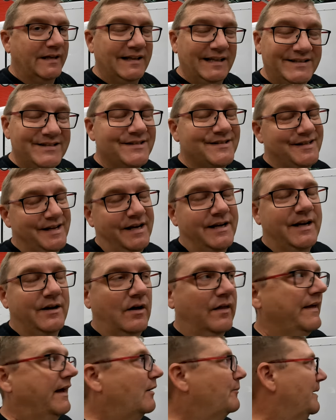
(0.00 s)
let's just say I need
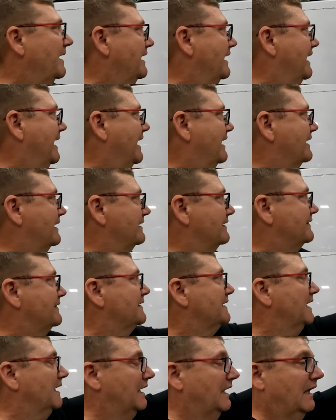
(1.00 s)
all the help I can get because
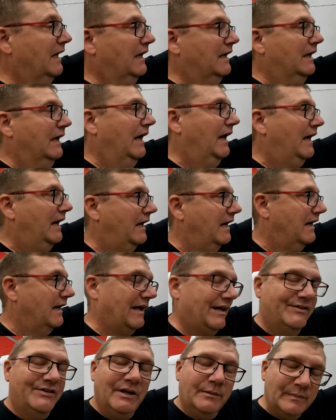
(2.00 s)

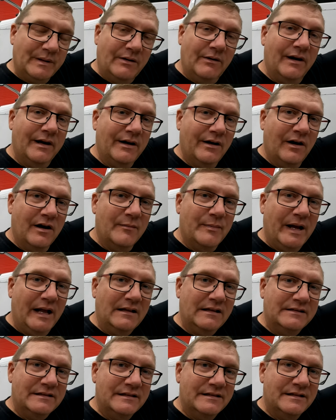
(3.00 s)
I checked my credit card
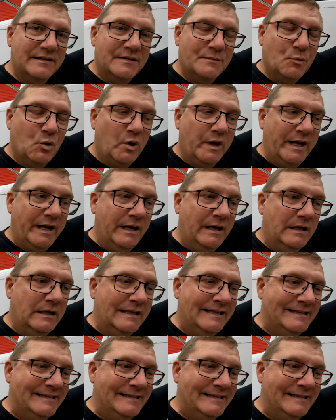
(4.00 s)
balances this morning.